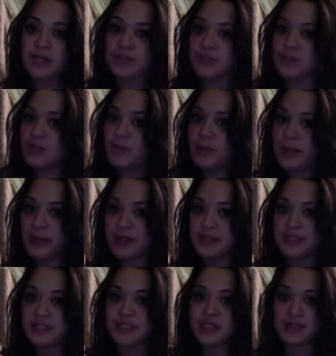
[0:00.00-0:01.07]
There's no
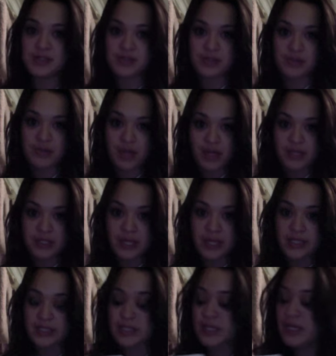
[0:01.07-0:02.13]
penalties and there's no contracts.